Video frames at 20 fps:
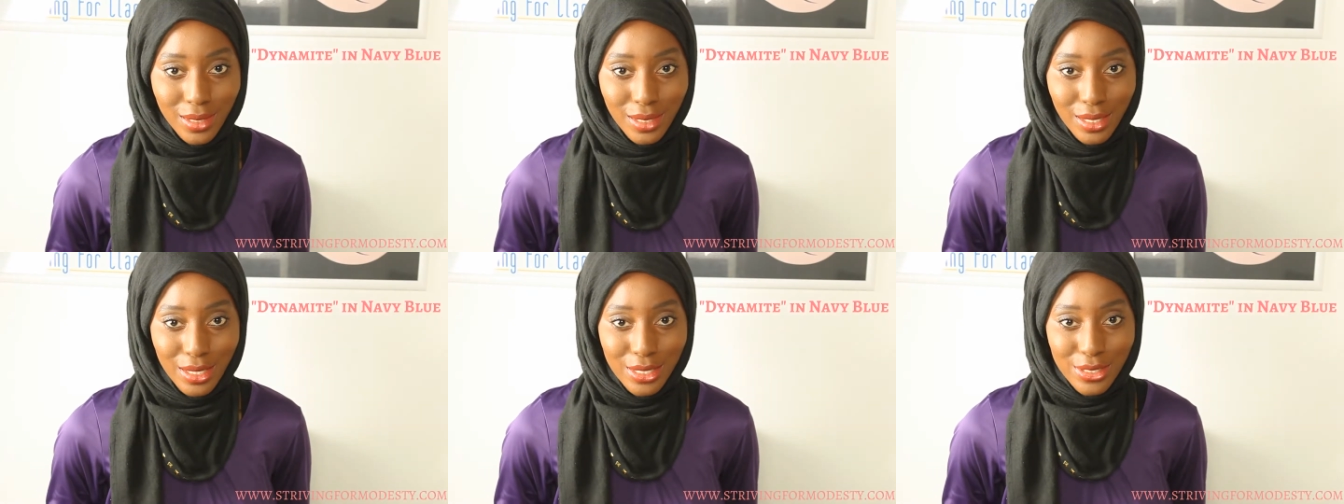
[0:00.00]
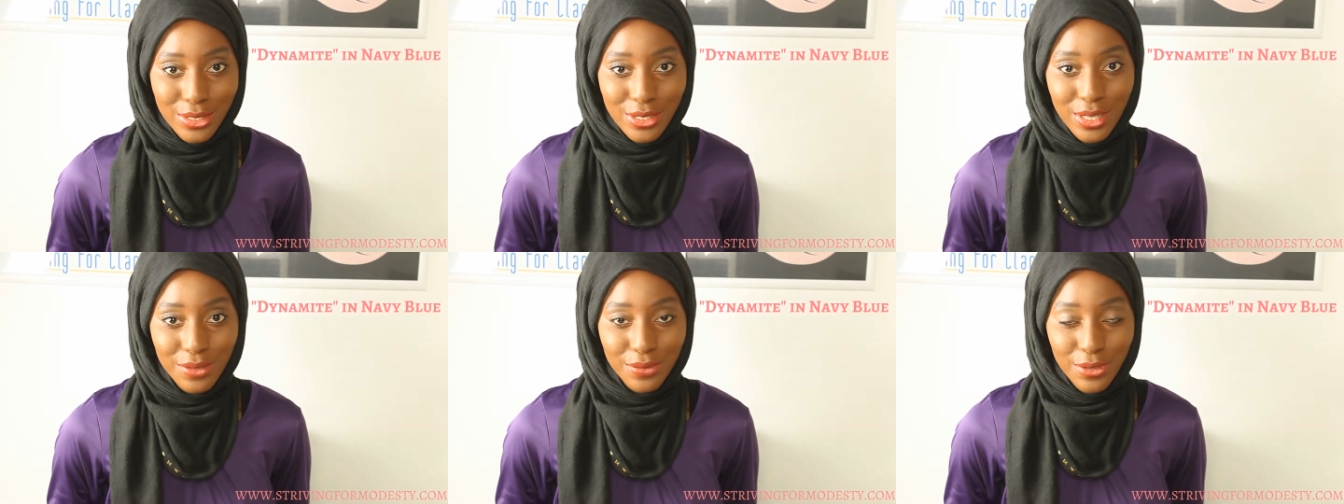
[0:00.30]

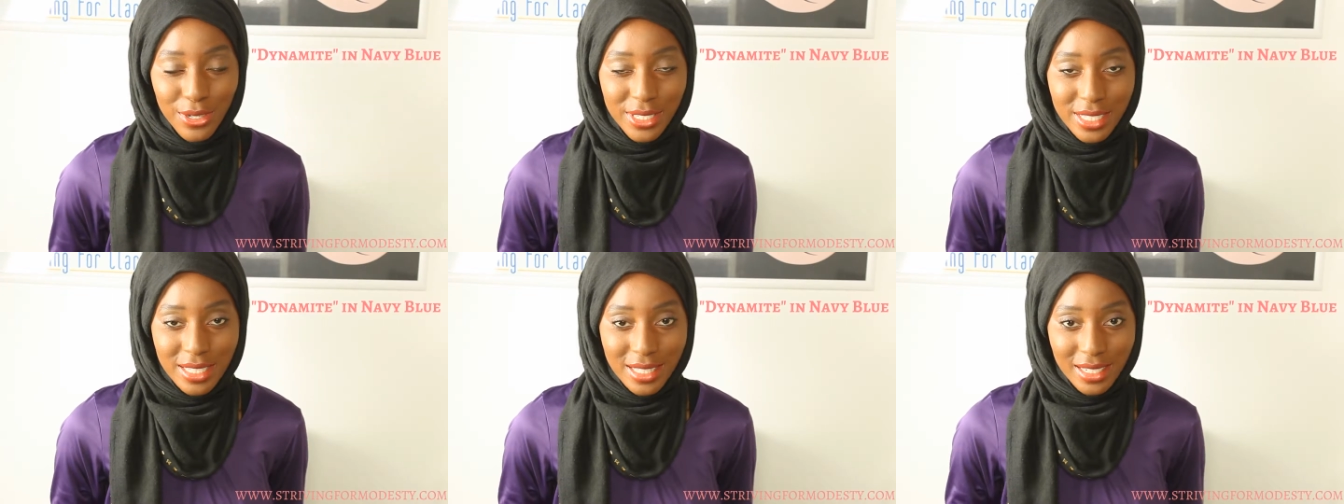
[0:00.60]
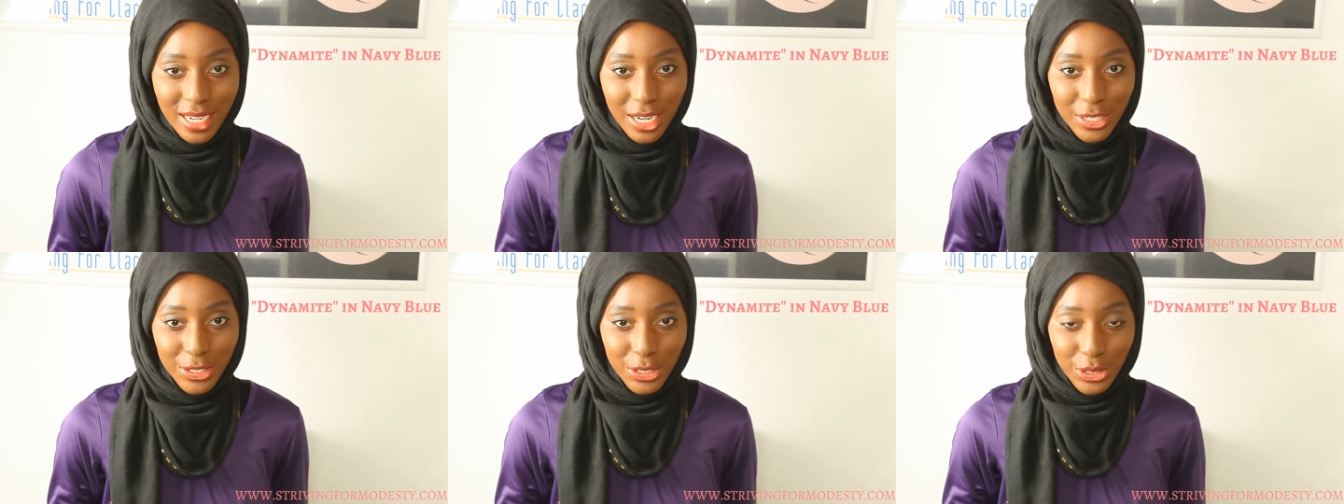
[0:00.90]
So the first thing that
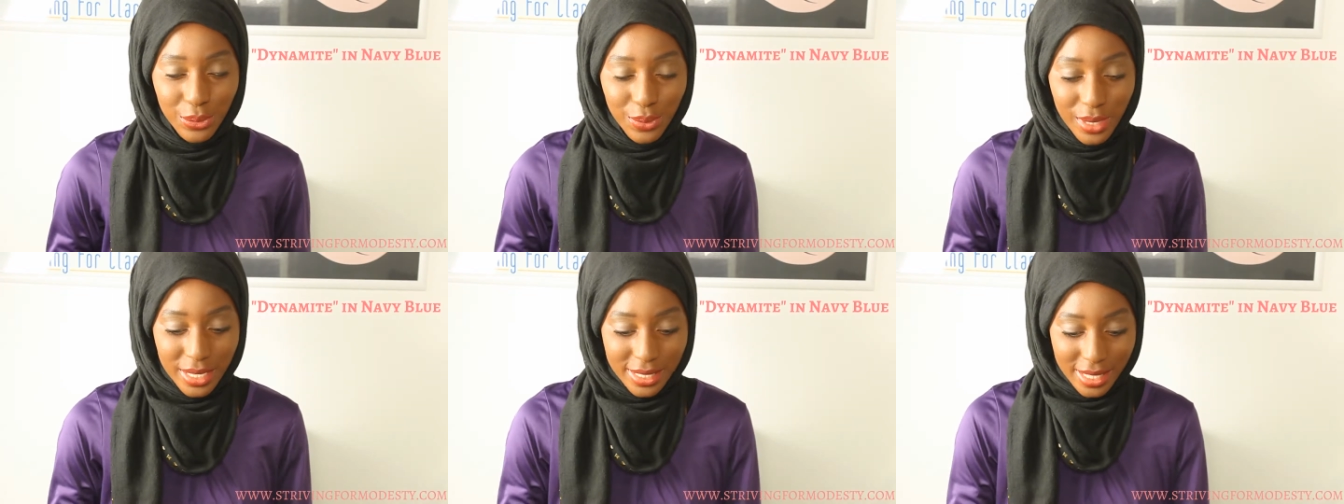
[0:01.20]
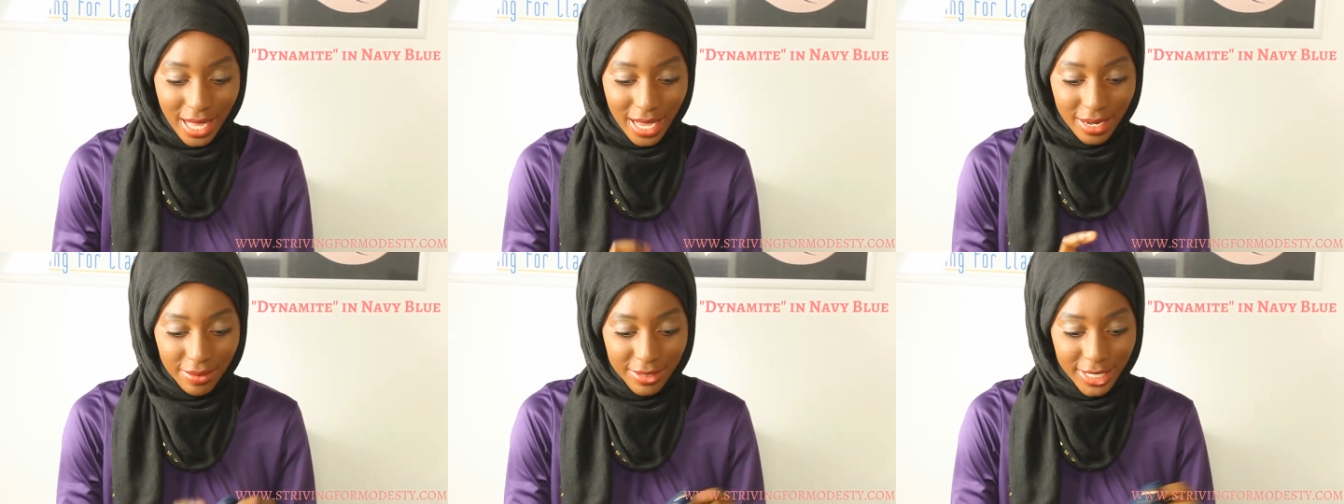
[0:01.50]
I do
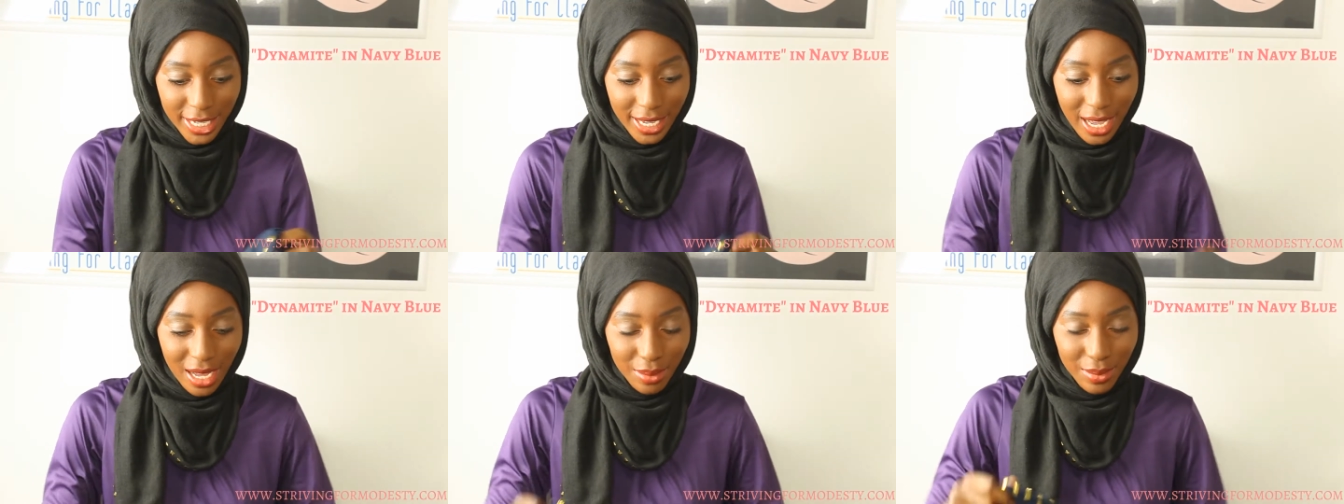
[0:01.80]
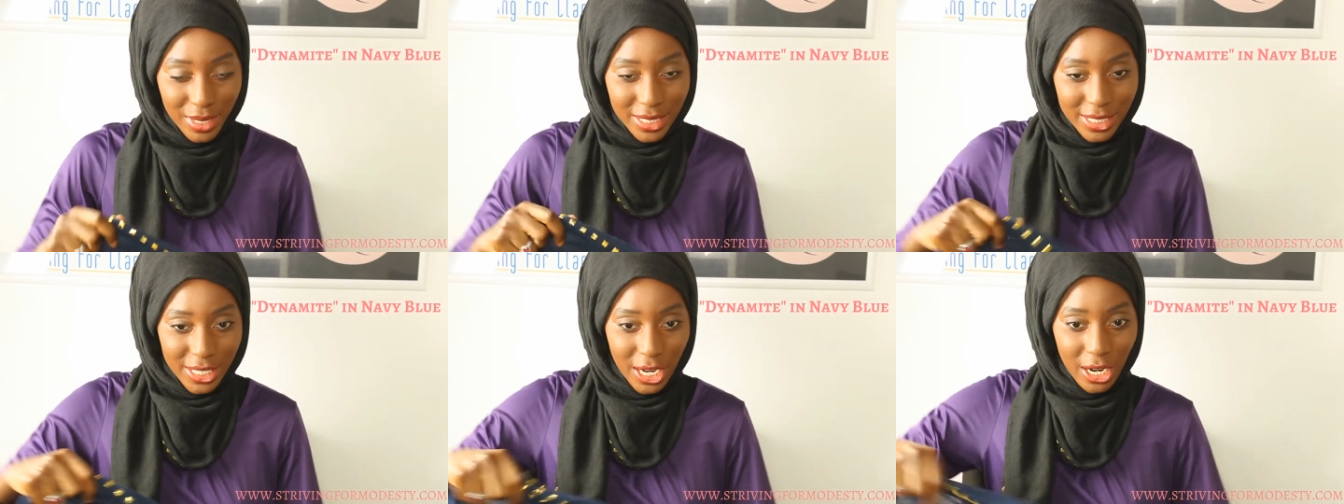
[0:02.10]
is kind of take out
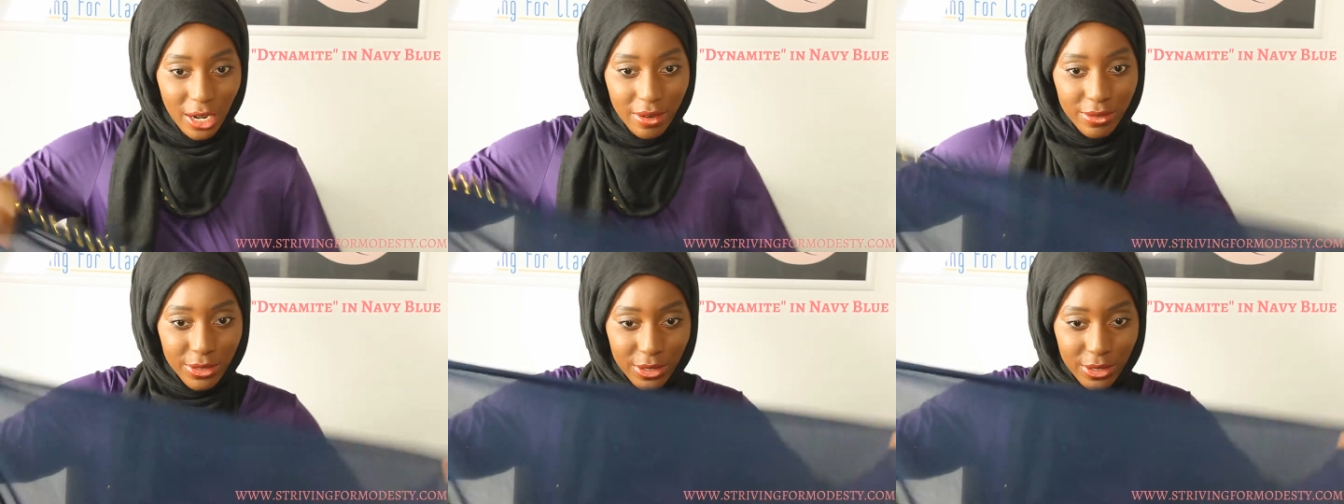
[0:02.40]
my scarf.